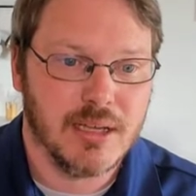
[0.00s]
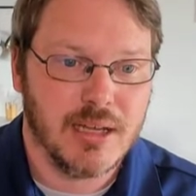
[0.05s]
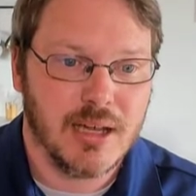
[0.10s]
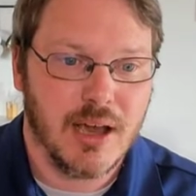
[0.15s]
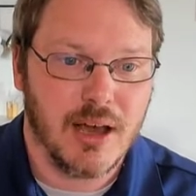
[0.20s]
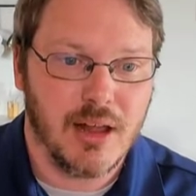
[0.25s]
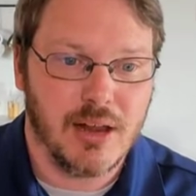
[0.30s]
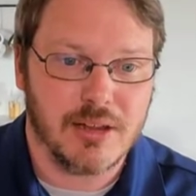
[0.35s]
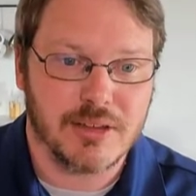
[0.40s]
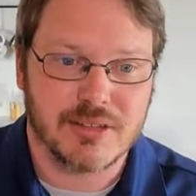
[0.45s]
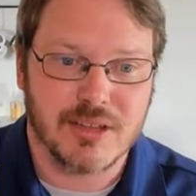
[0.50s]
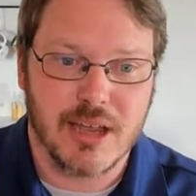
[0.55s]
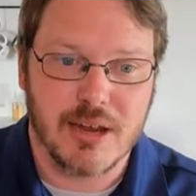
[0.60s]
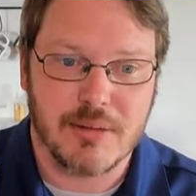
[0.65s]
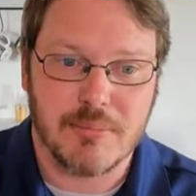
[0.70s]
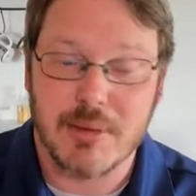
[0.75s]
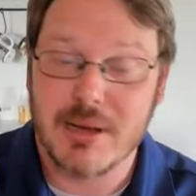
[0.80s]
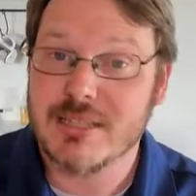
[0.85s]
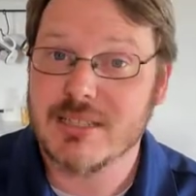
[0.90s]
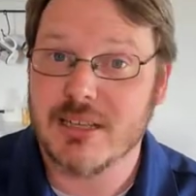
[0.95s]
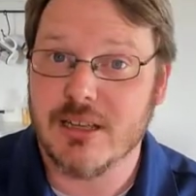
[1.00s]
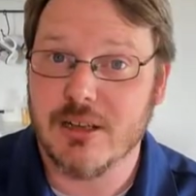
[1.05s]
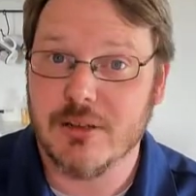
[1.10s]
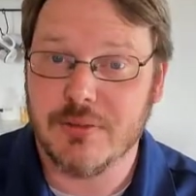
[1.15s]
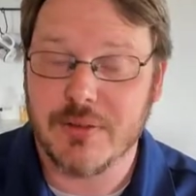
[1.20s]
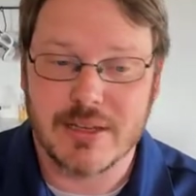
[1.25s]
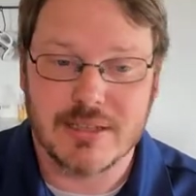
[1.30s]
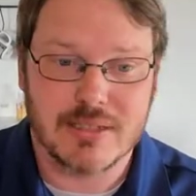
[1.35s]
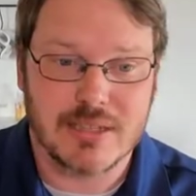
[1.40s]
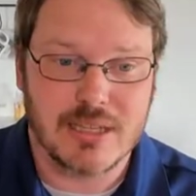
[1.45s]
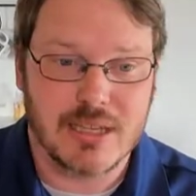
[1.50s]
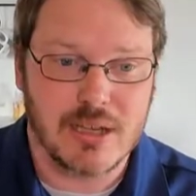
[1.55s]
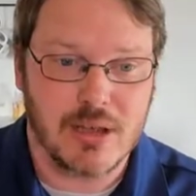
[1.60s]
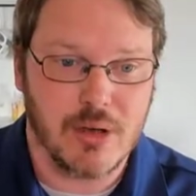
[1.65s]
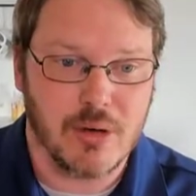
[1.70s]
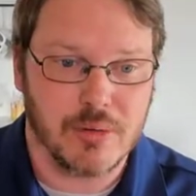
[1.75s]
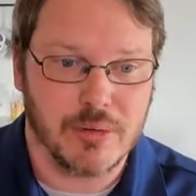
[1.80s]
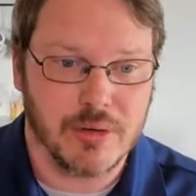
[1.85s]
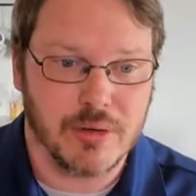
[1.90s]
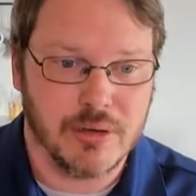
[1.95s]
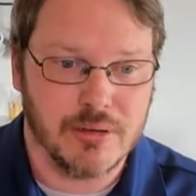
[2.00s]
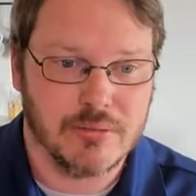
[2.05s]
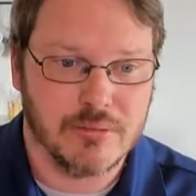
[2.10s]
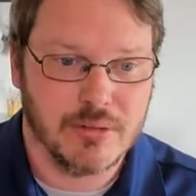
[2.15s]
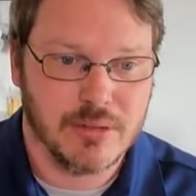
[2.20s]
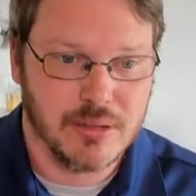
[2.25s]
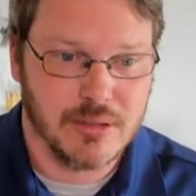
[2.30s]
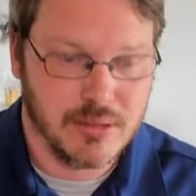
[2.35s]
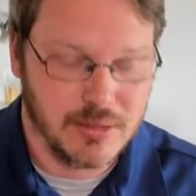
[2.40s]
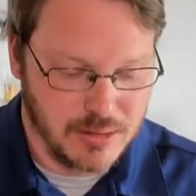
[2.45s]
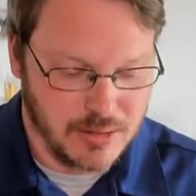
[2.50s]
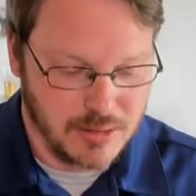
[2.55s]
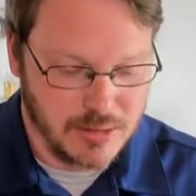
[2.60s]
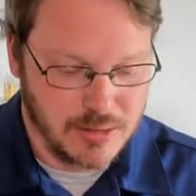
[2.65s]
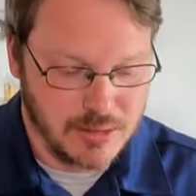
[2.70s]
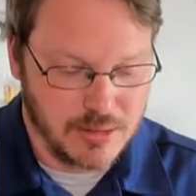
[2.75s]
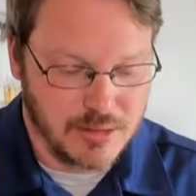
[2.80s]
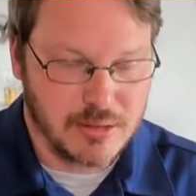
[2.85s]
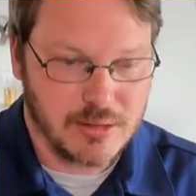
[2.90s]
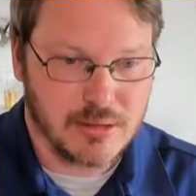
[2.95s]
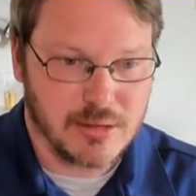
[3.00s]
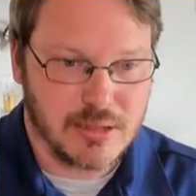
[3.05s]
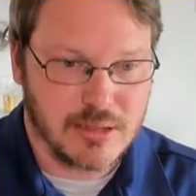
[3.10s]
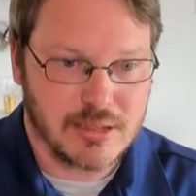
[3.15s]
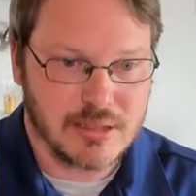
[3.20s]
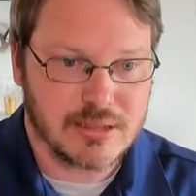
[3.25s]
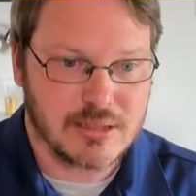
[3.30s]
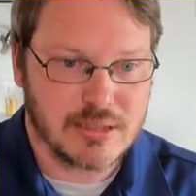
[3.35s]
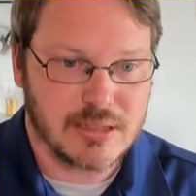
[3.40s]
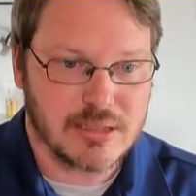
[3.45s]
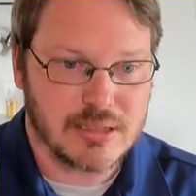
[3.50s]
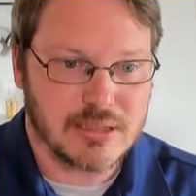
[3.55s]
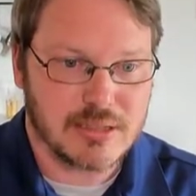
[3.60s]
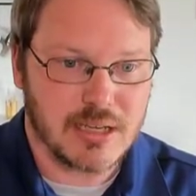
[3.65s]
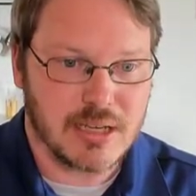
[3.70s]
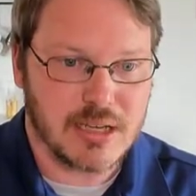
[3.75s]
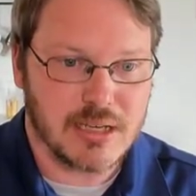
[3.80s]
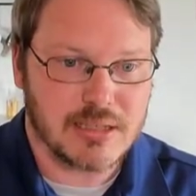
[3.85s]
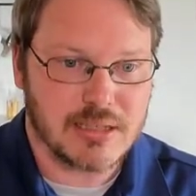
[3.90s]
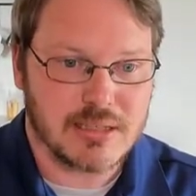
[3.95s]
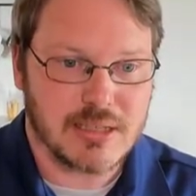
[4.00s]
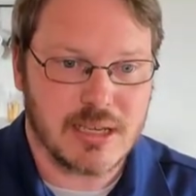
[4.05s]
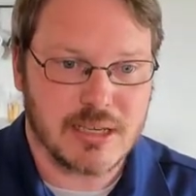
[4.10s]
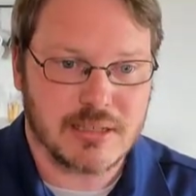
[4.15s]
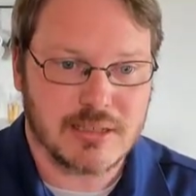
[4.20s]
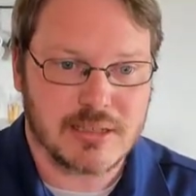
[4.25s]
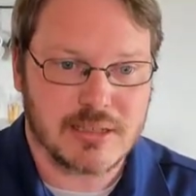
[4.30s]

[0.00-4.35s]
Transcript: I'll assign myself as the owner. This is a test